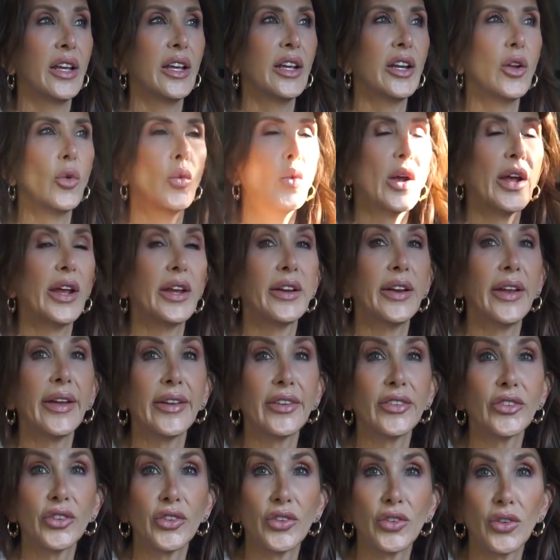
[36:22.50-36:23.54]
Anyway,
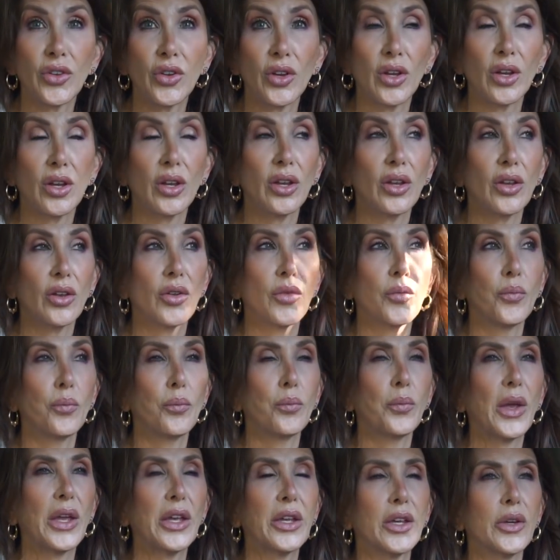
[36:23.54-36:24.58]
next
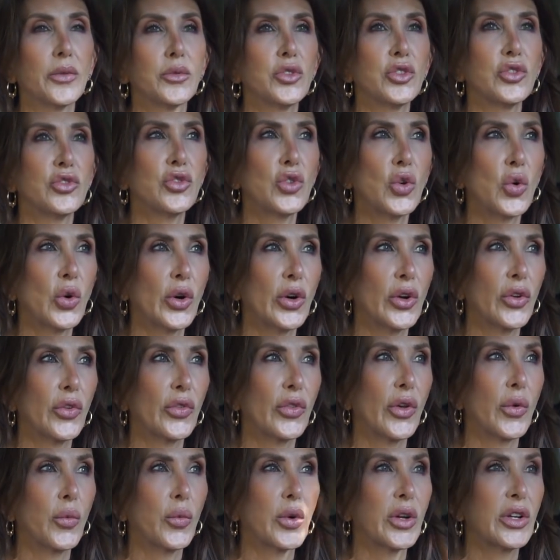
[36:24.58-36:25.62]
makeup tutorial
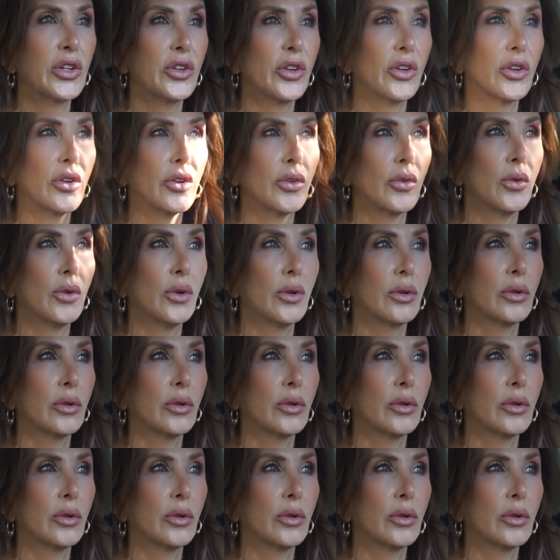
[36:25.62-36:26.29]
that we do,